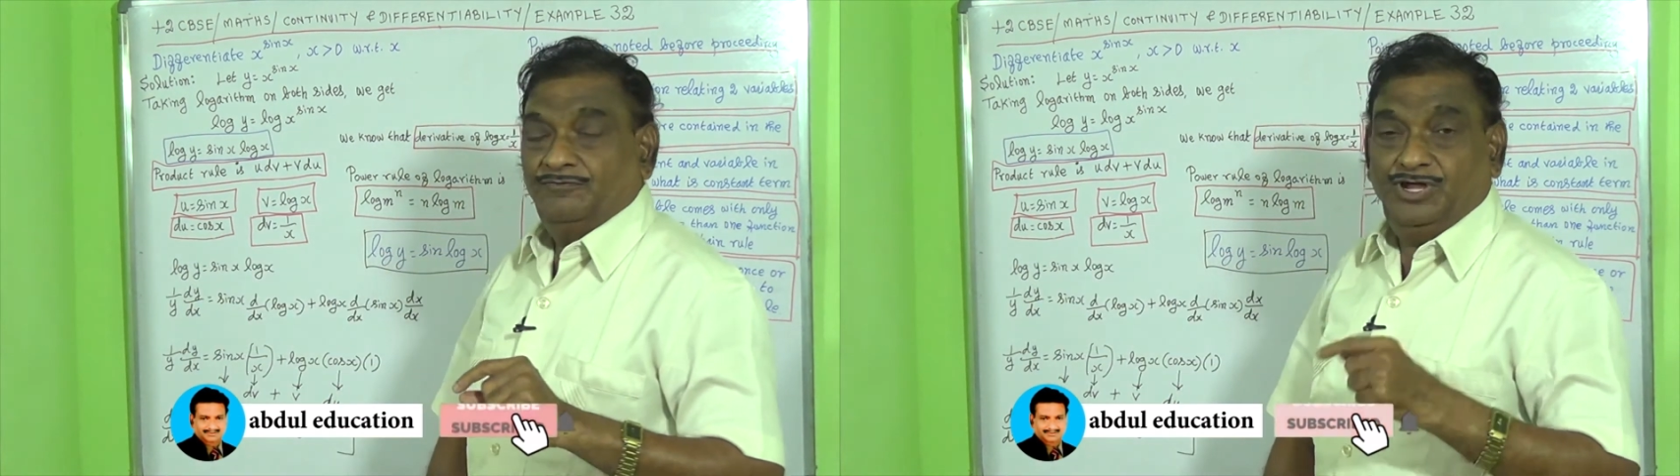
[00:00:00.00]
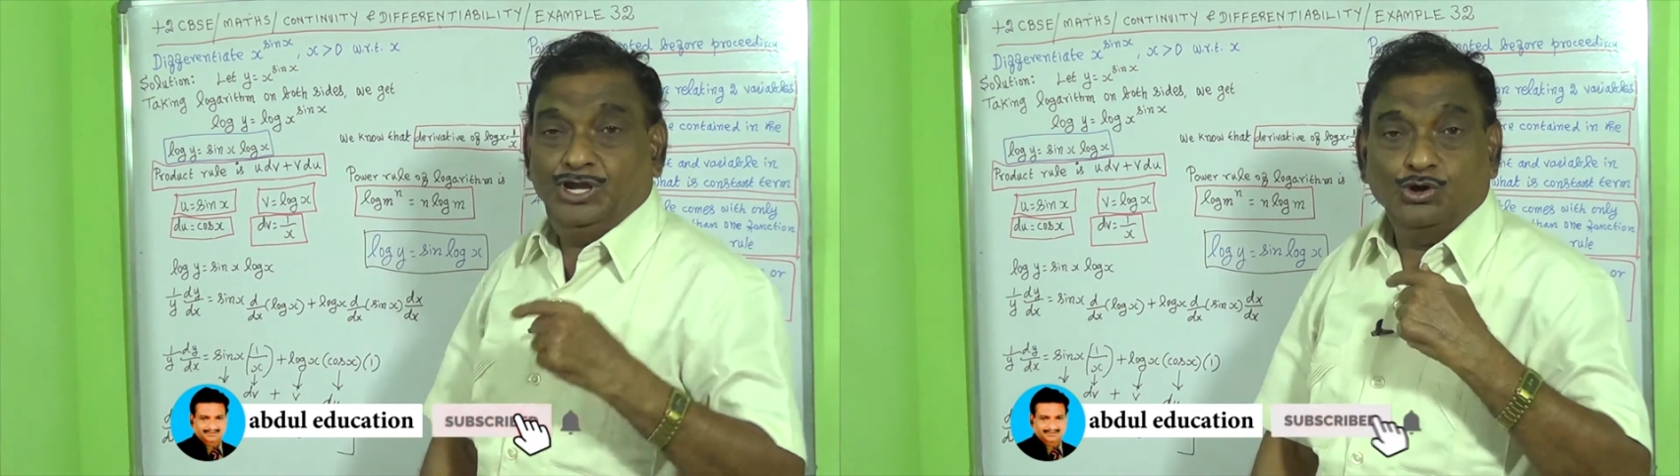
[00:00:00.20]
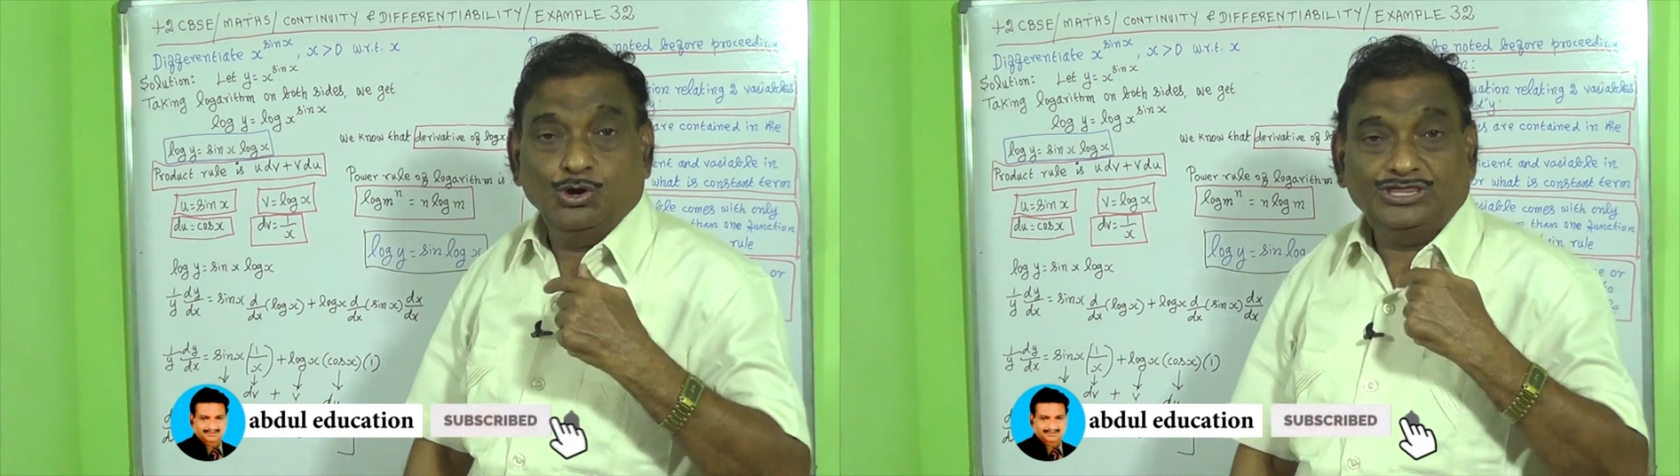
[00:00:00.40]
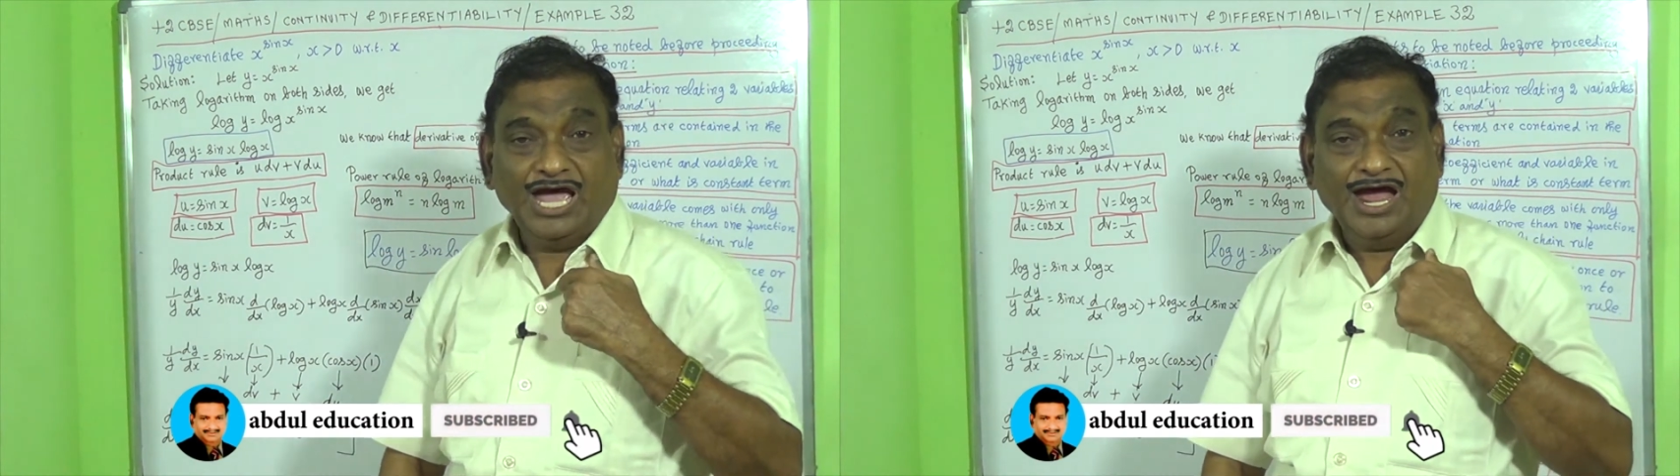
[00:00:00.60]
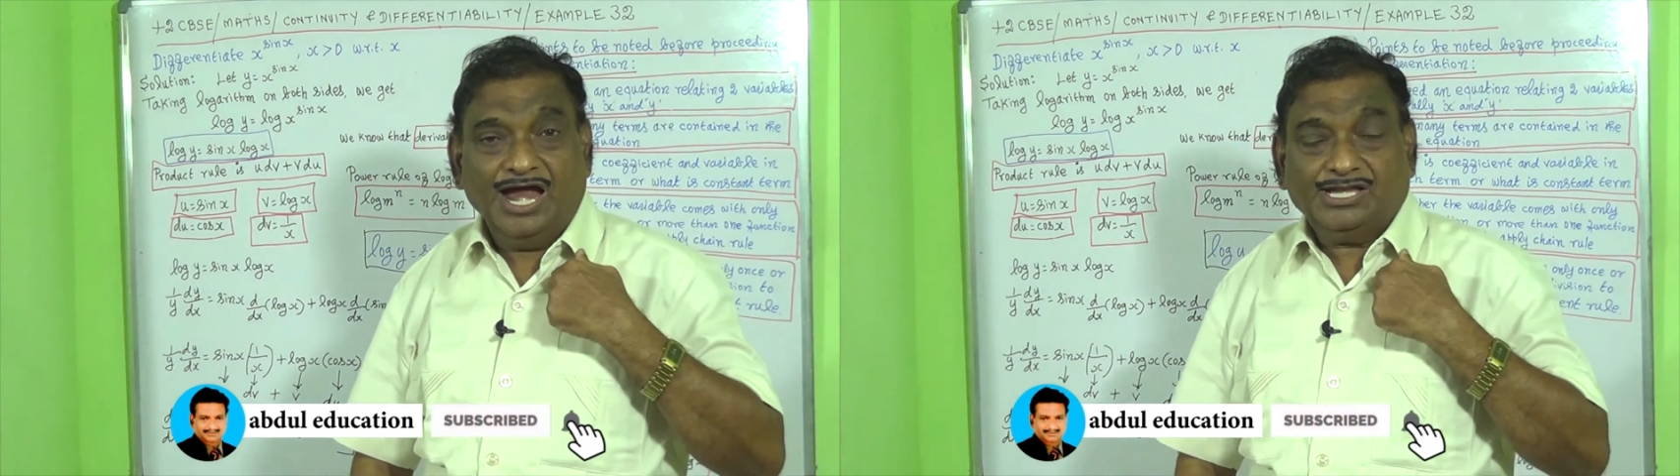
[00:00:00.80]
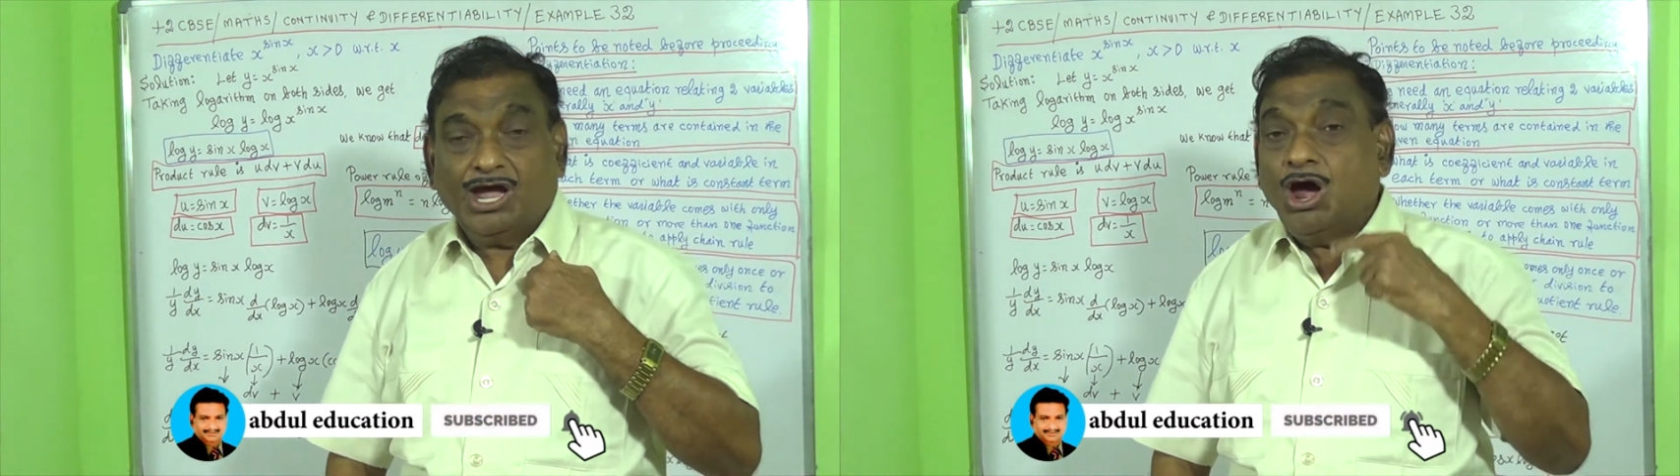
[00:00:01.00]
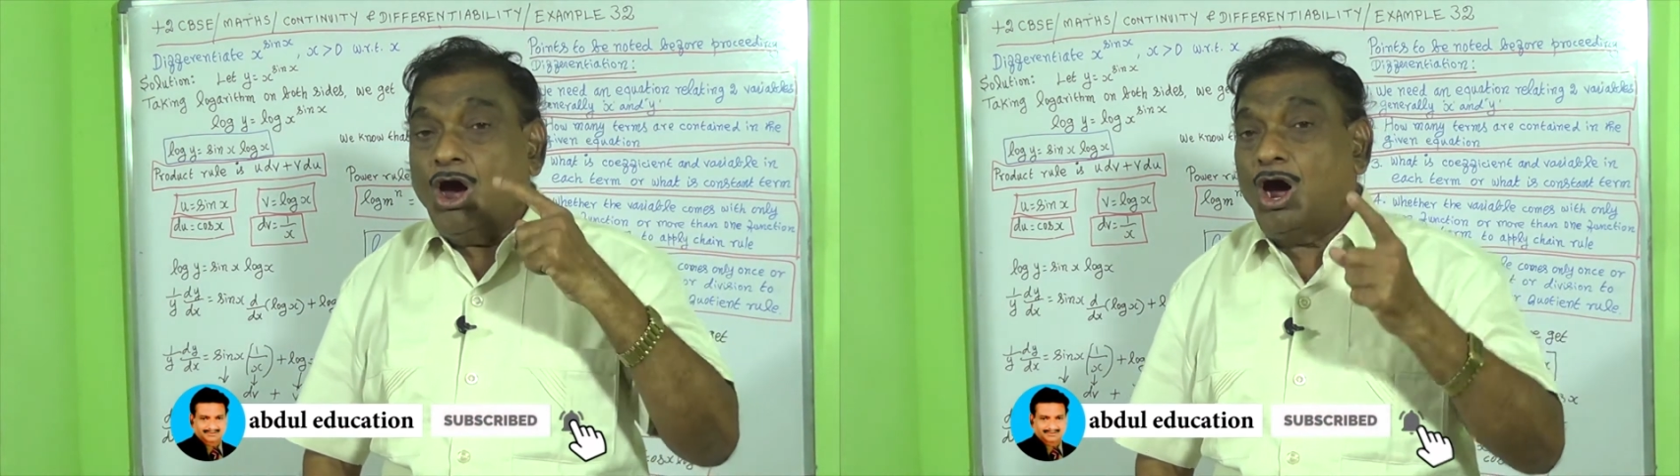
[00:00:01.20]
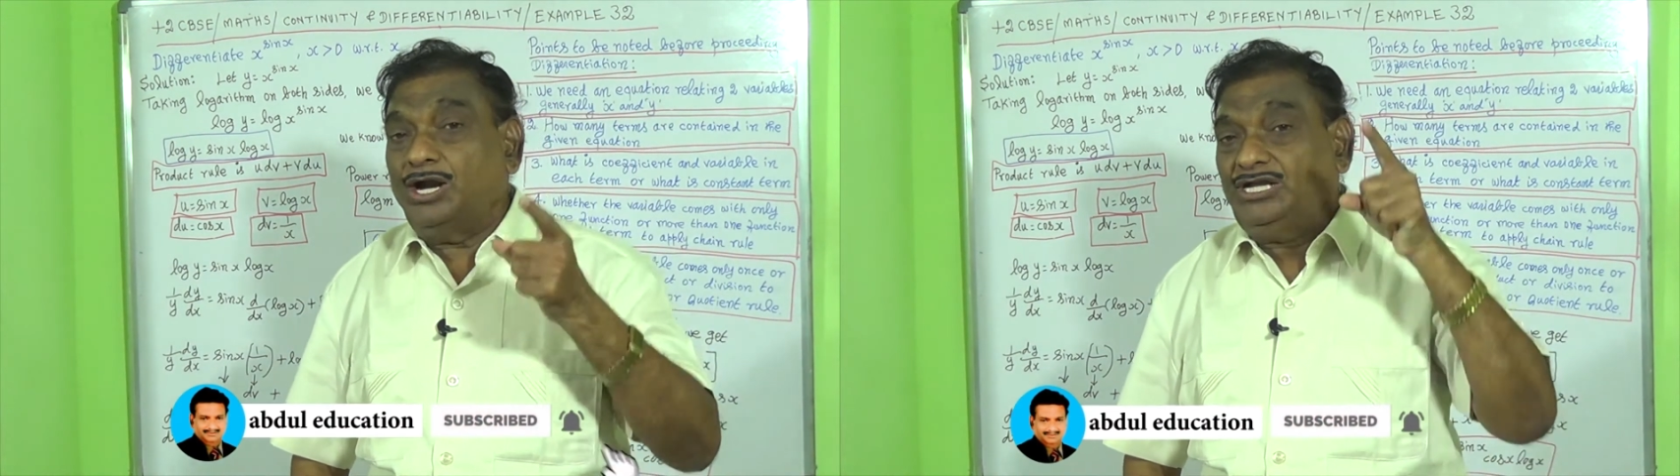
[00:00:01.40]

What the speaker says: We know that on